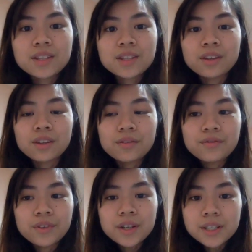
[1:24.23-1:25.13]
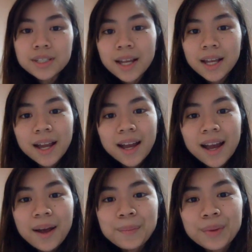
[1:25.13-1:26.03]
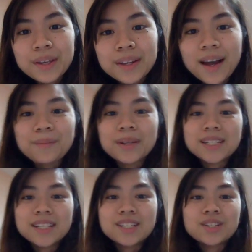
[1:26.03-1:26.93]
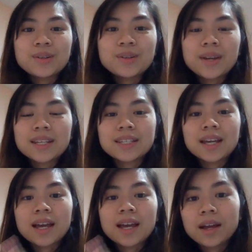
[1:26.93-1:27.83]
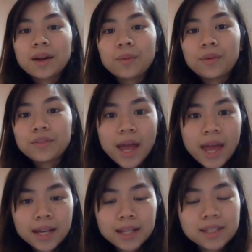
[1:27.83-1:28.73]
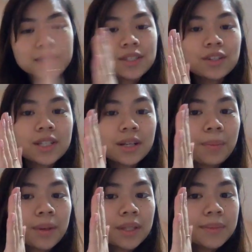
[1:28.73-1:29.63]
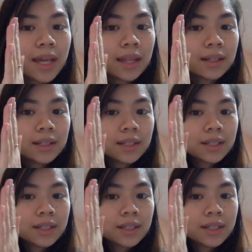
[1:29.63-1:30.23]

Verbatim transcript: So the first beat I'm going to teach you is with your hands. So you're just going to put them together,